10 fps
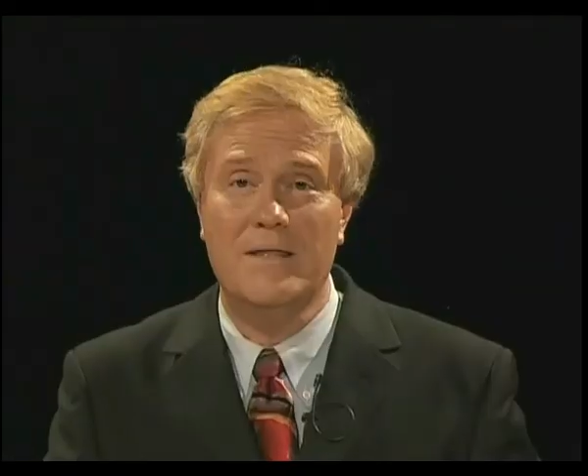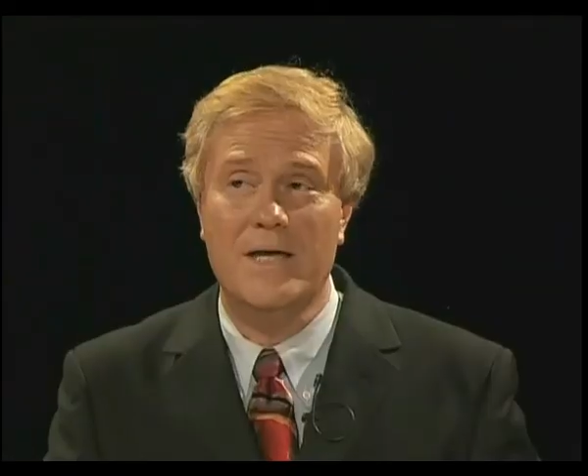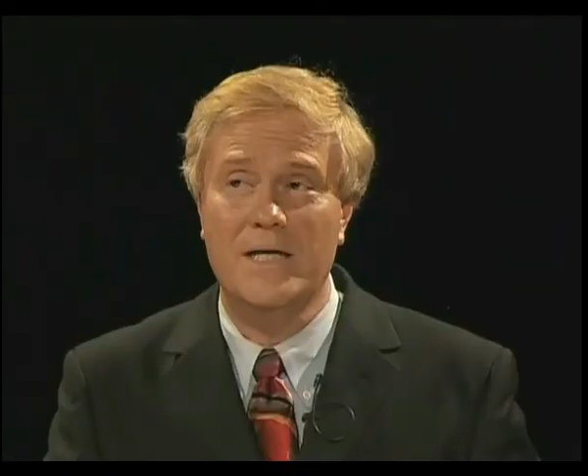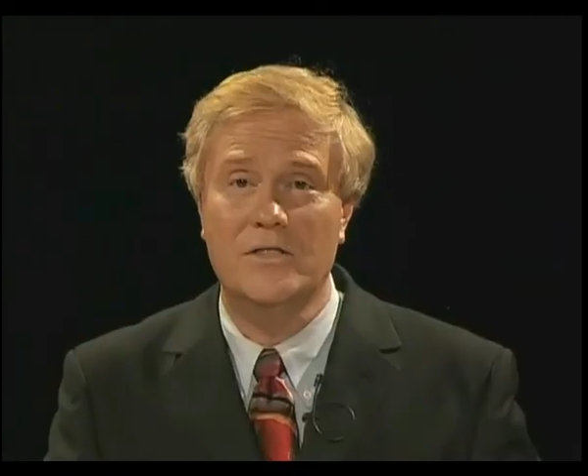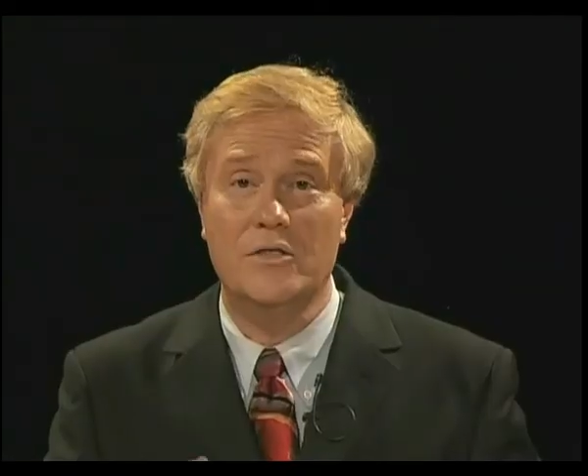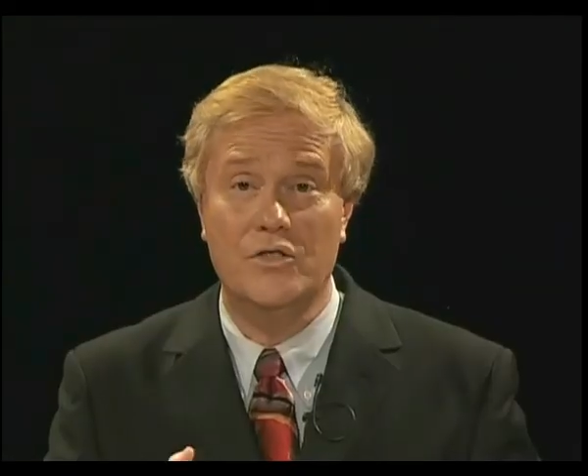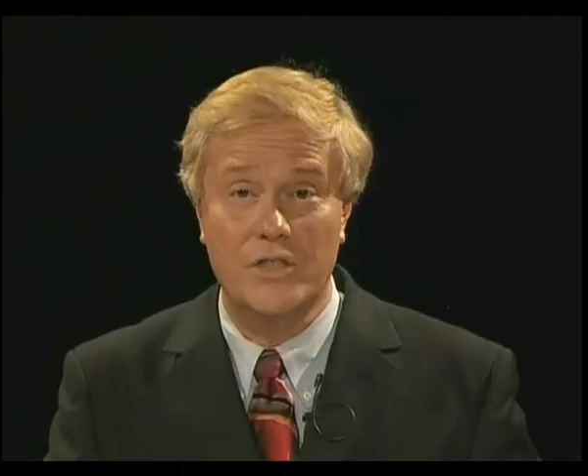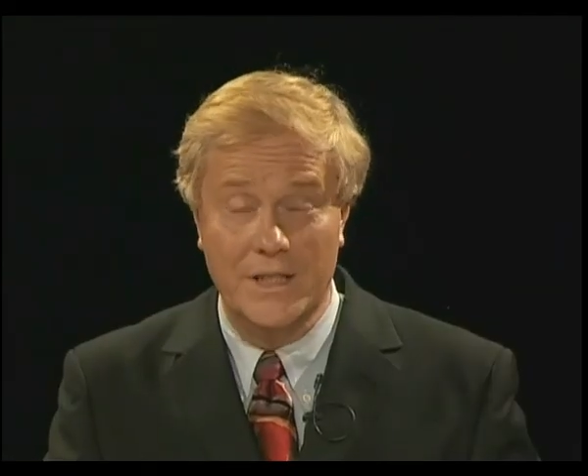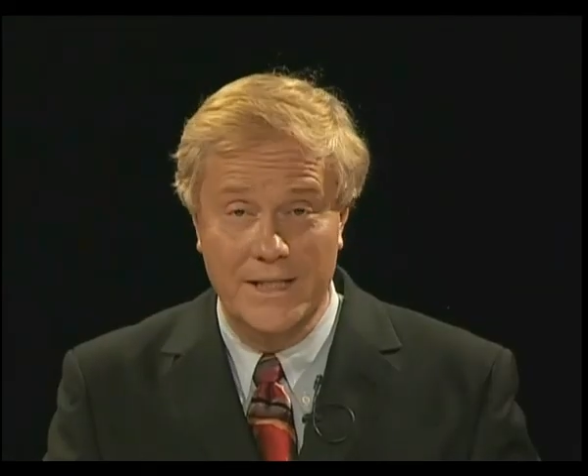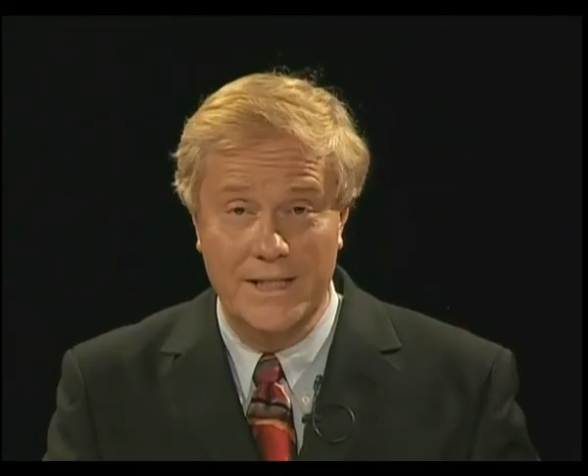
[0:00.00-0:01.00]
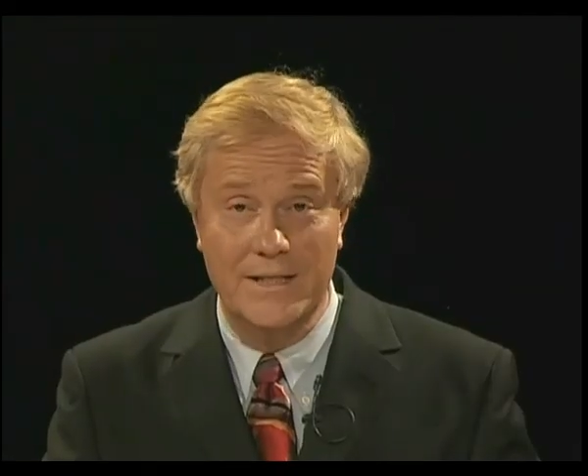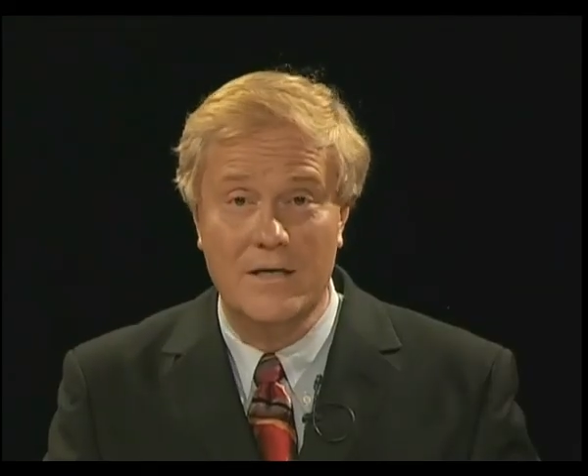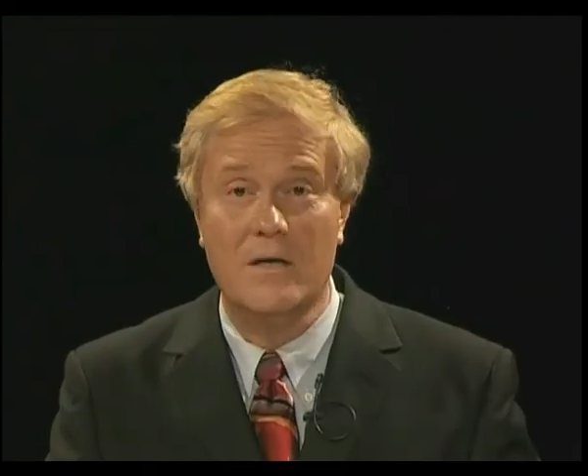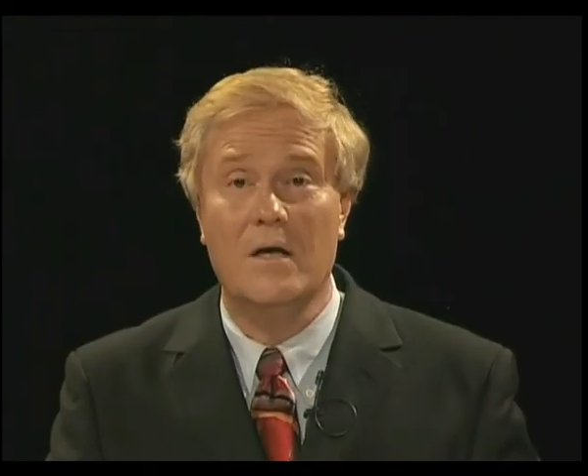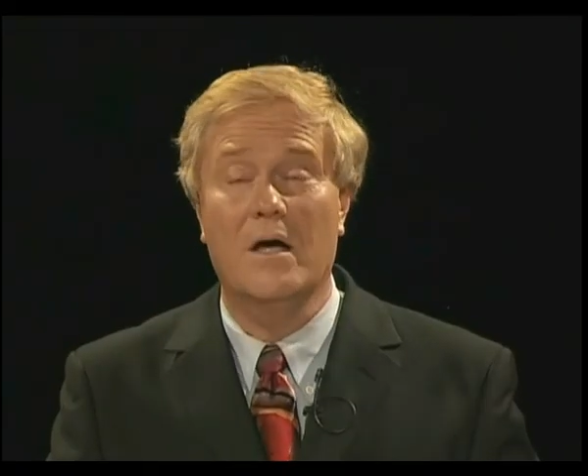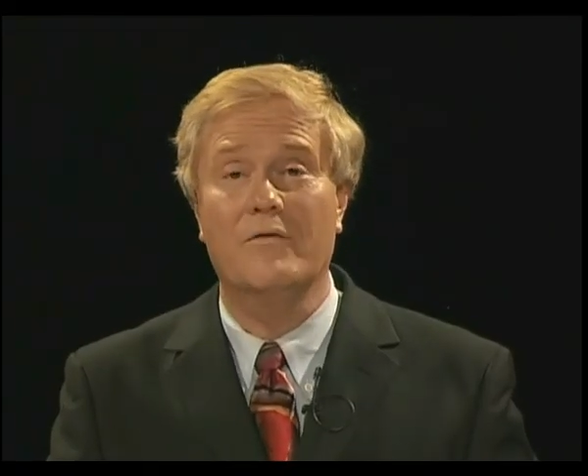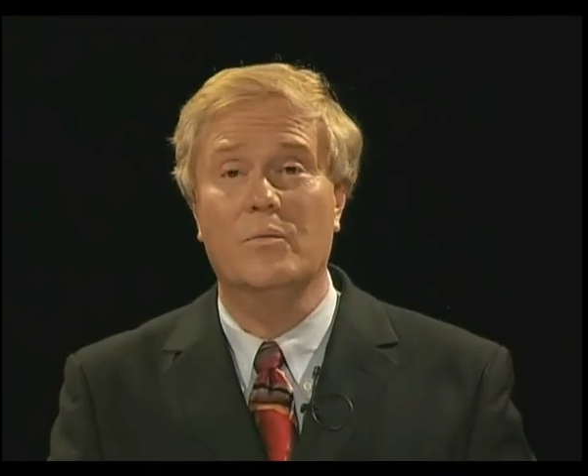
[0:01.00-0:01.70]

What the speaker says: thanks to Jillian of the